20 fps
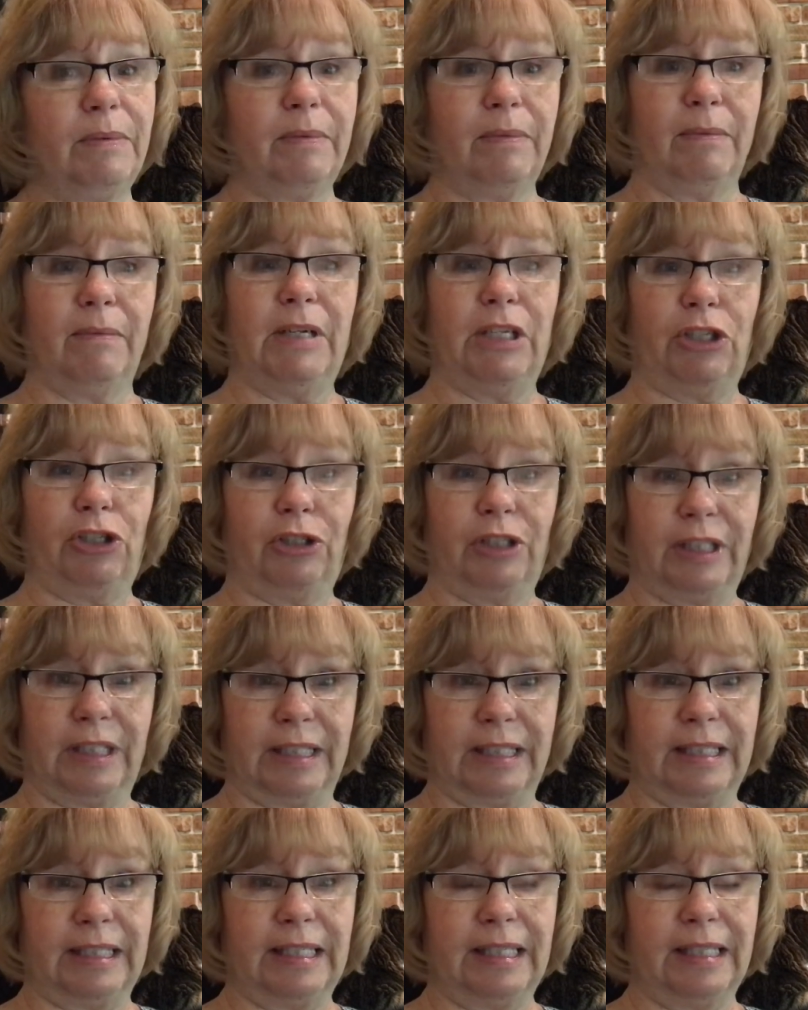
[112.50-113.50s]
we
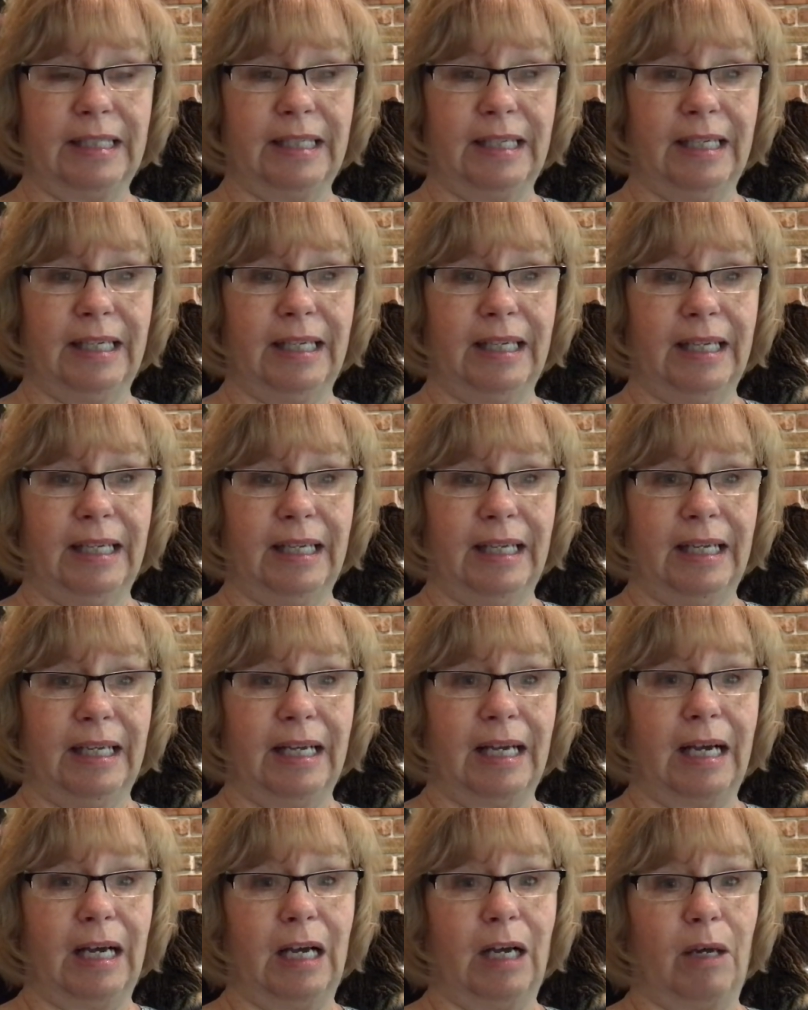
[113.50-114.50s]
shouldn't,
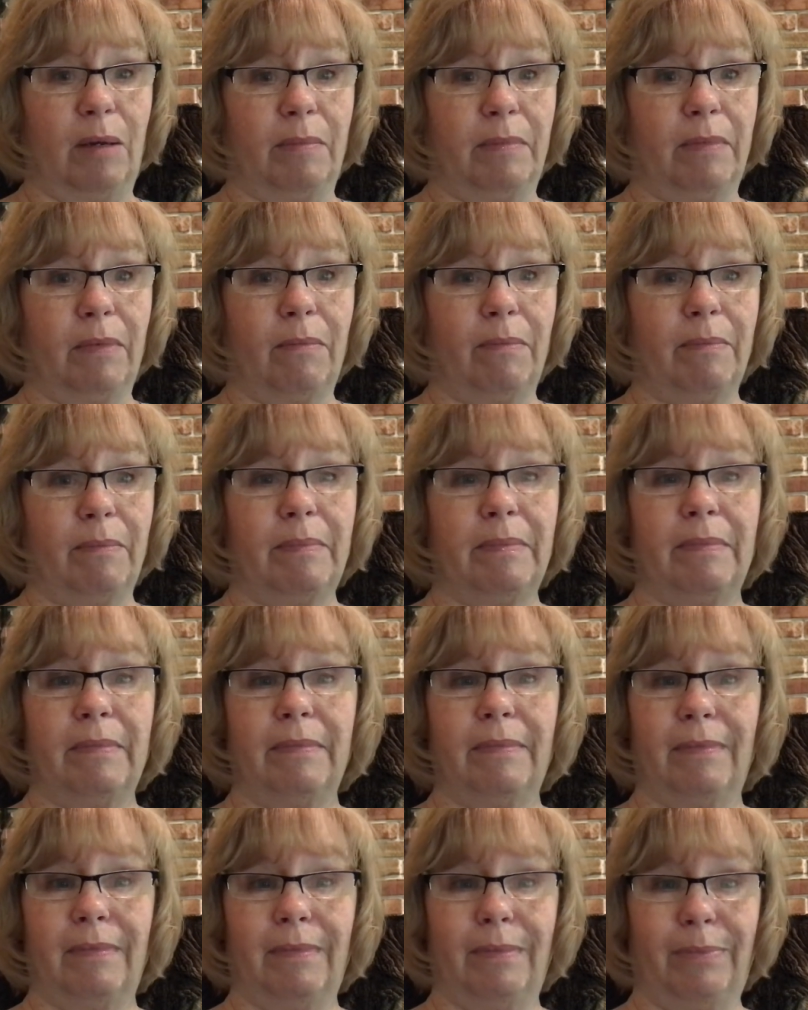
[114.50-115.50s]

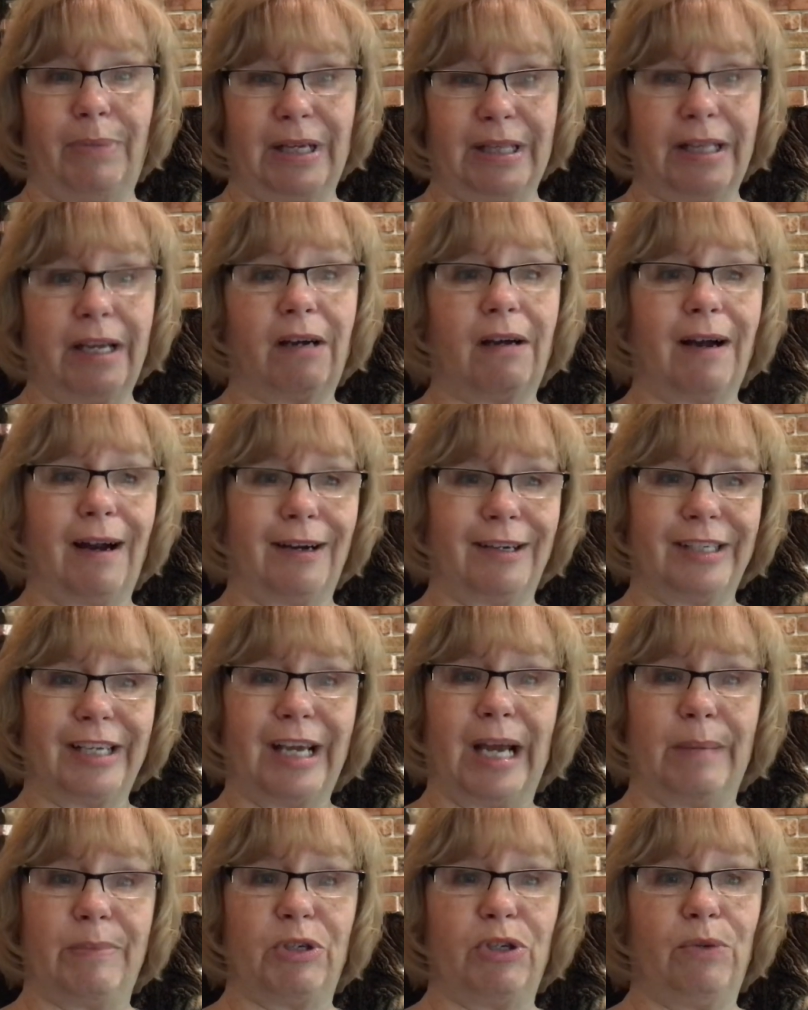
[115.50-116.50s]
but there are
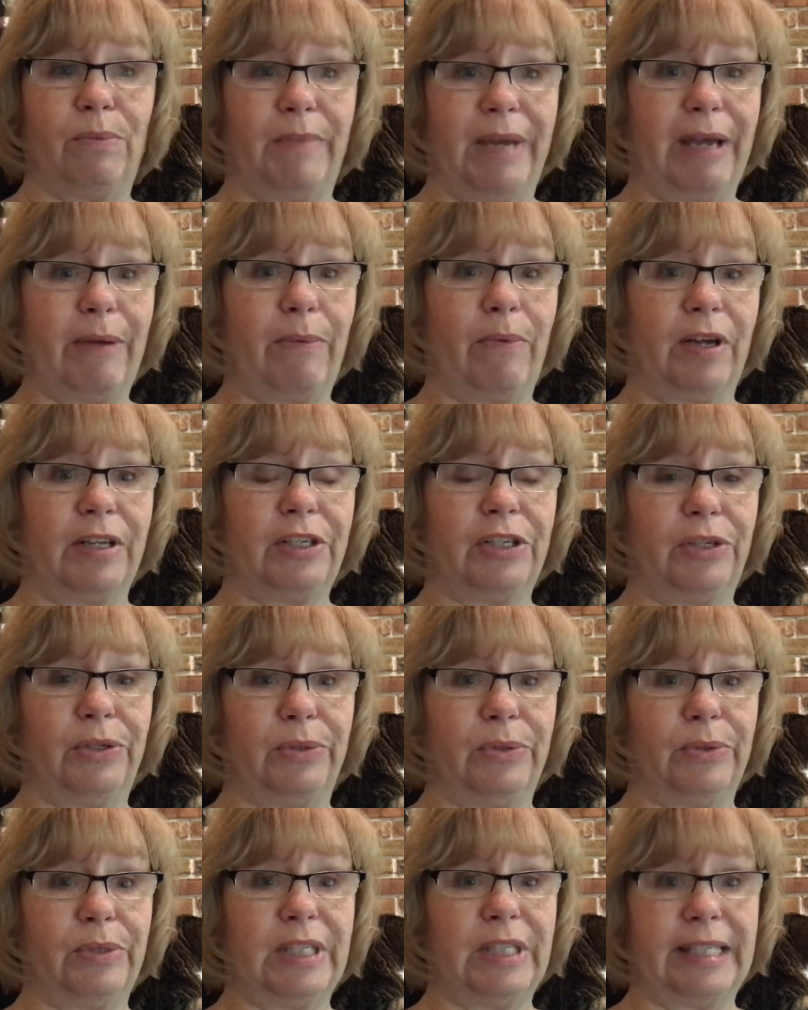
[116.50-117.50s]
times you may want
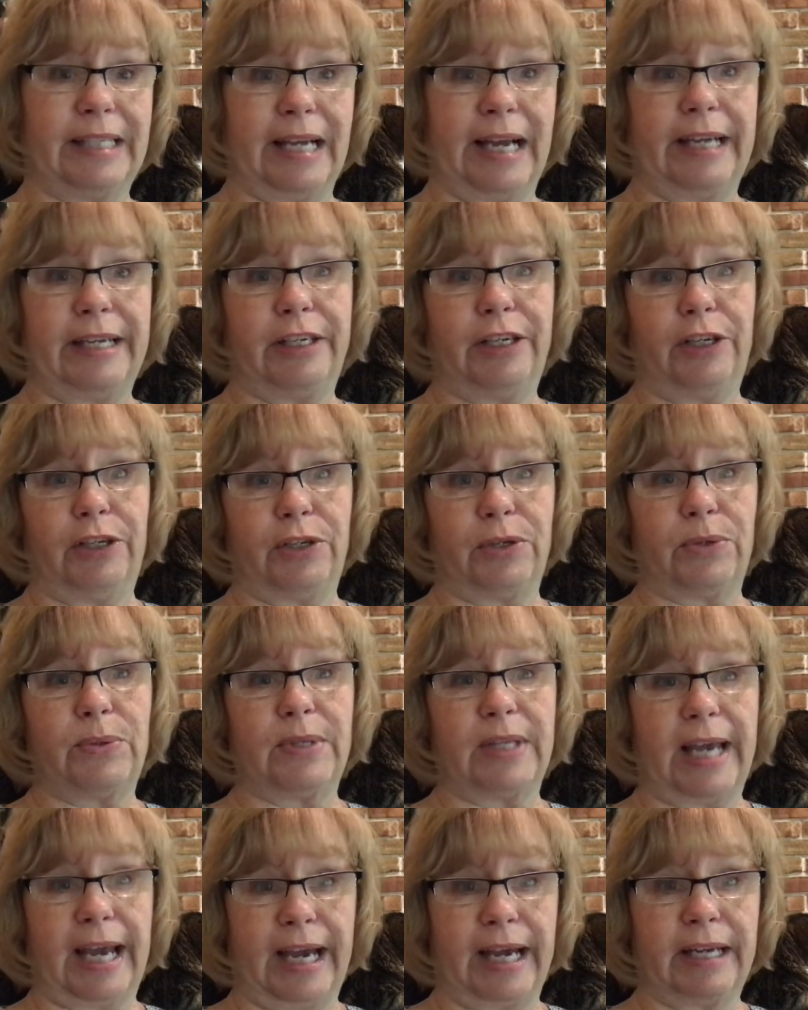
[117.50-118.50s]
to decide to
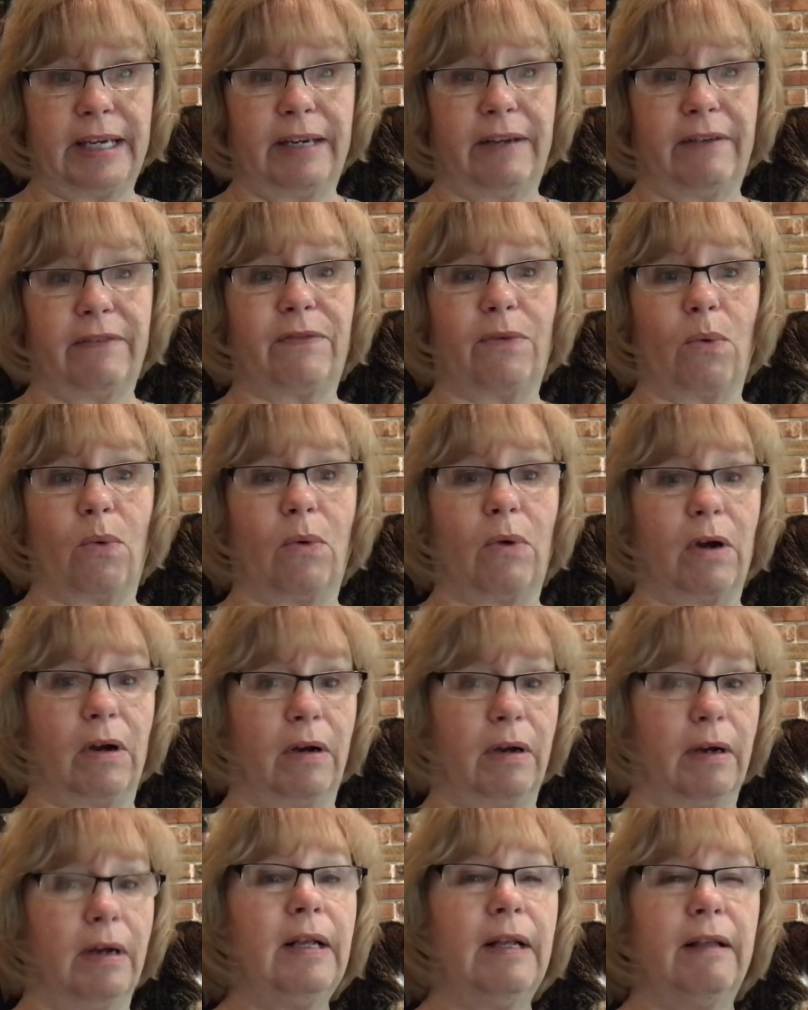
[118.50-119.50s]
do that
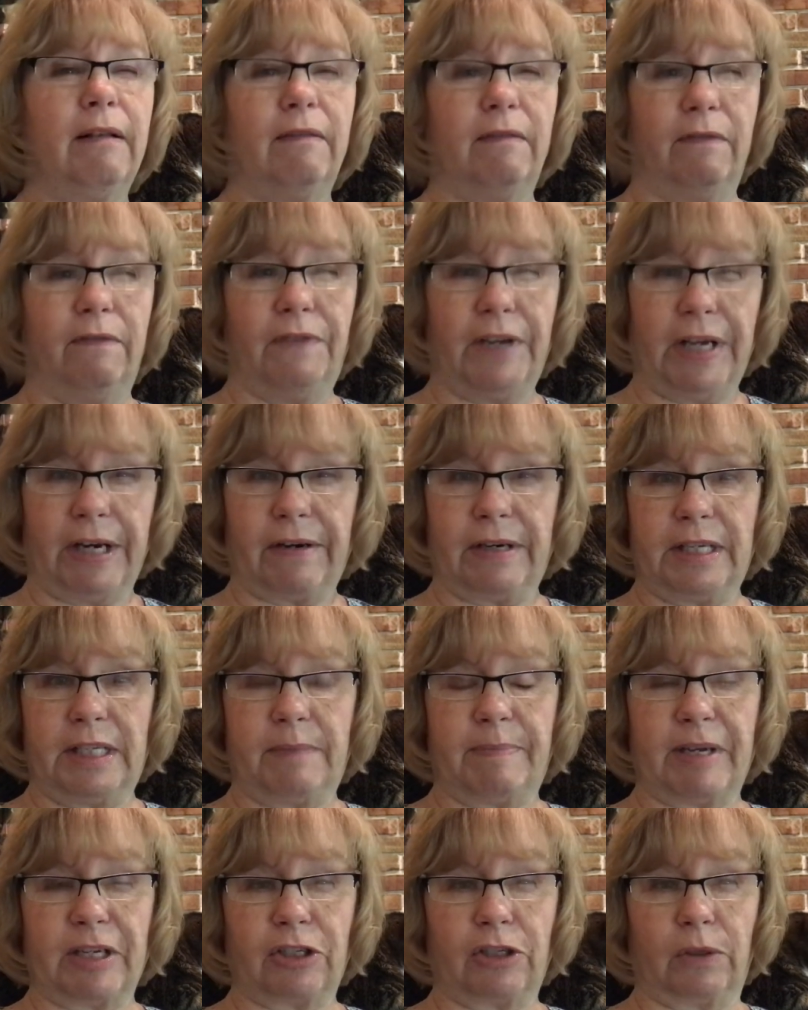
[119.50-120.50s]
for very
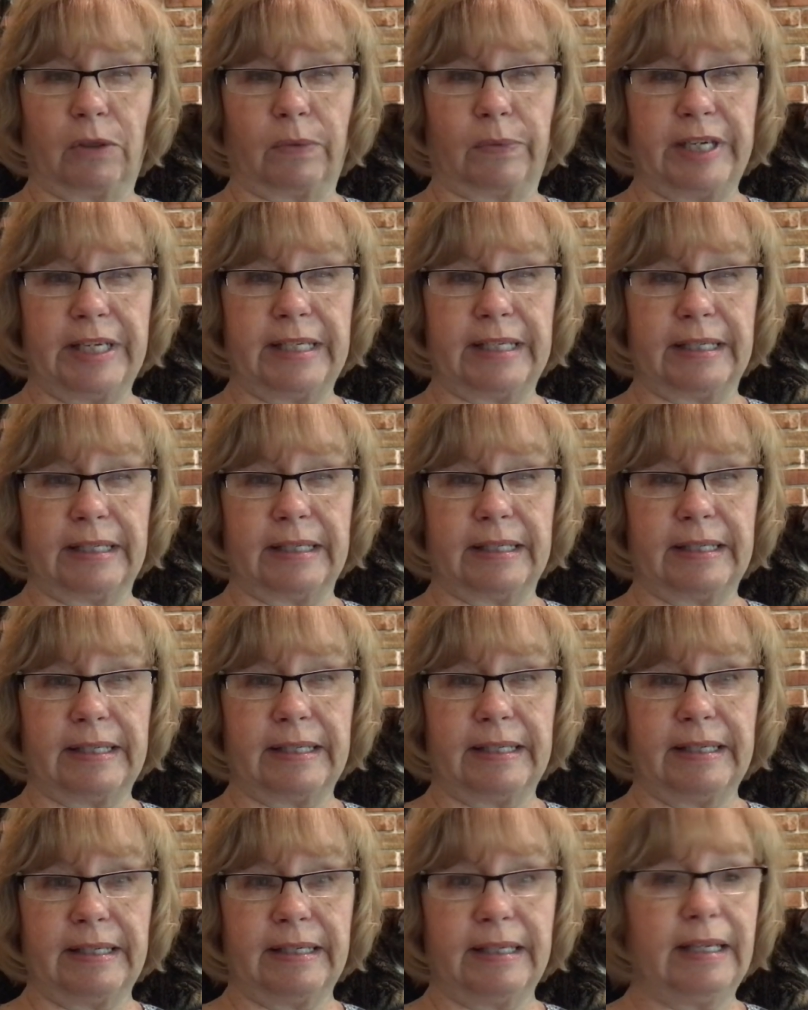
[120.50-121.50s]
special
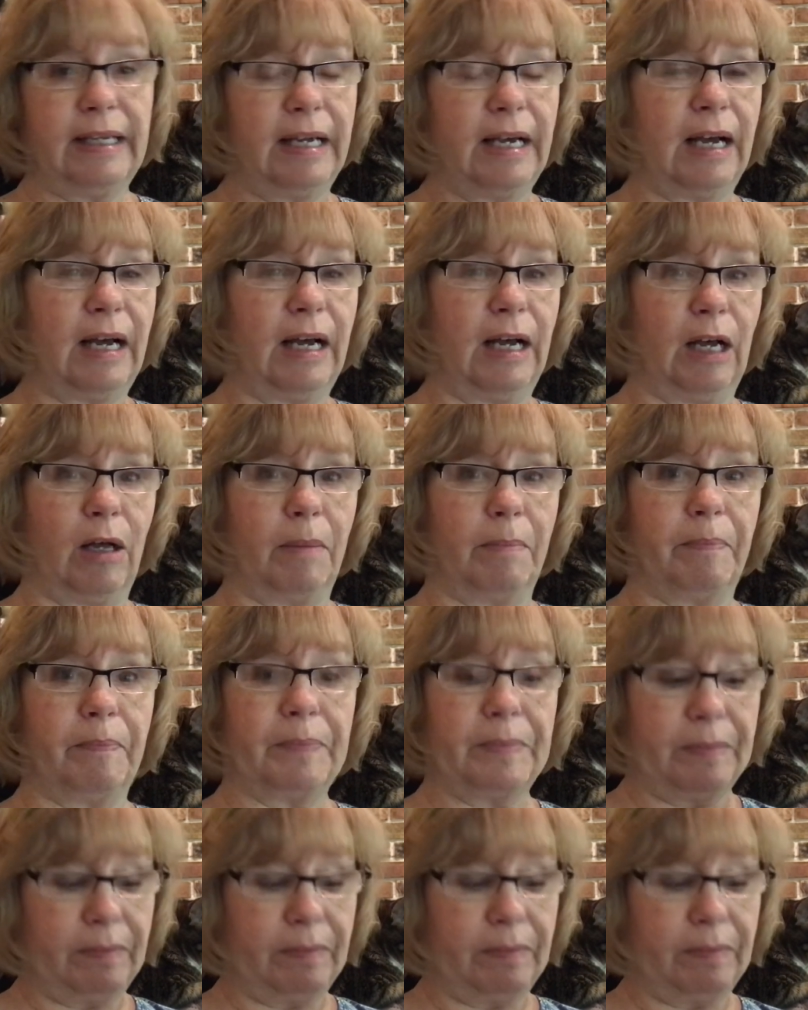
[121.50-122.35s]
reasons. And